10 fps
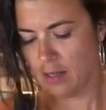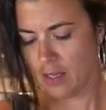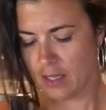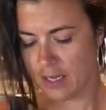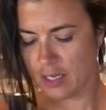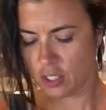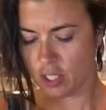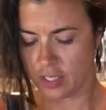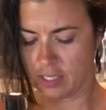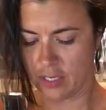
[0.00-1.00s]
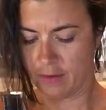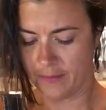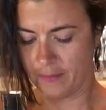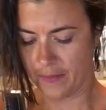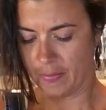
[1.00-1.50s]
I think I got chunks here.
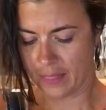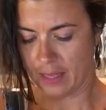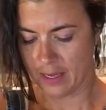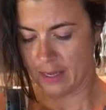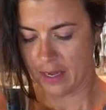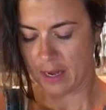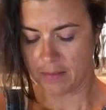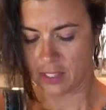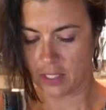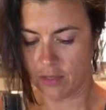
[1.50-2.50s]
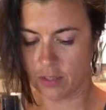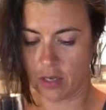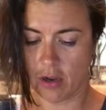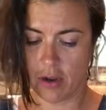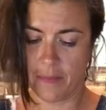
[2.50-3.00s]
I'm just gonna use it
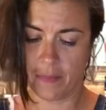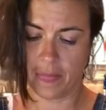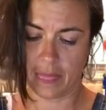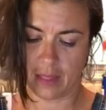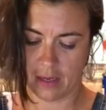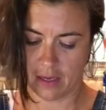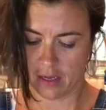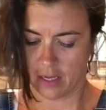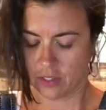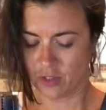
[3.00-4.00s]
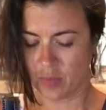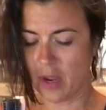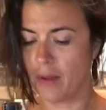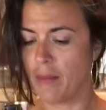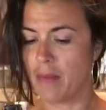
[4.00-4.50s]
all. So it's
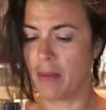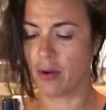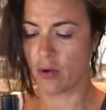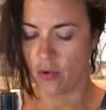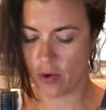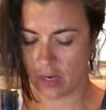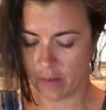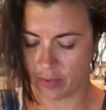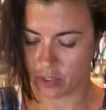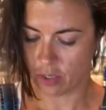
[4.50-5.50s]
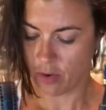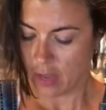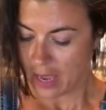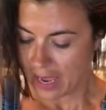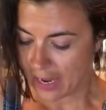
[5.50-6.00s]
probably maybe about a 1/4 cup or so.
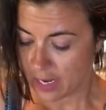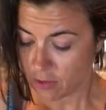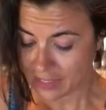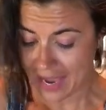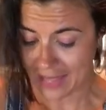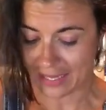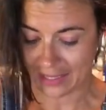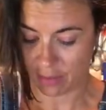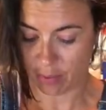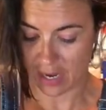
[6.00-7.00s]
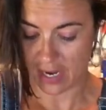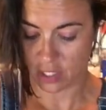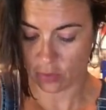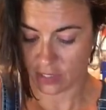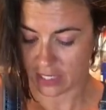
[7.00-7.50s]
And I use that like the breading.
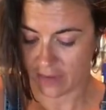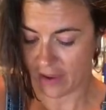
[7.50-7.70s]
So instead of